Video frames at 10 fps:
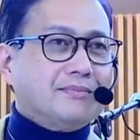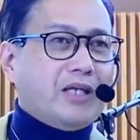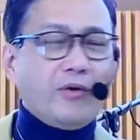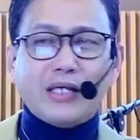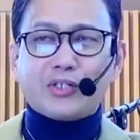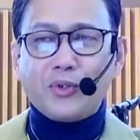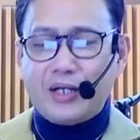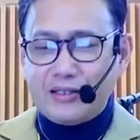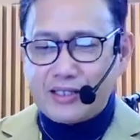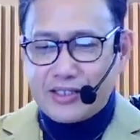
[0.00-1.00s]
Now let's
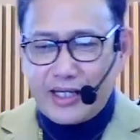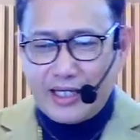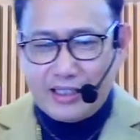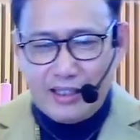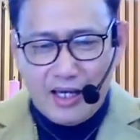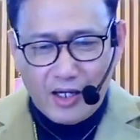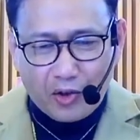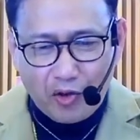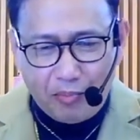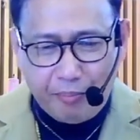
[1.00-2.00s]
look at the second
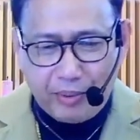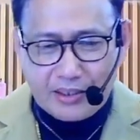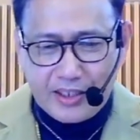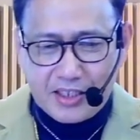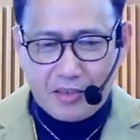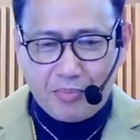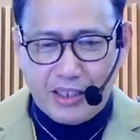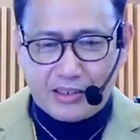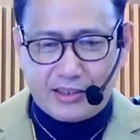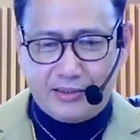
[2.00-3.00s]
group of
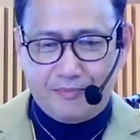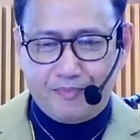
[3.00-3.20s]
participants,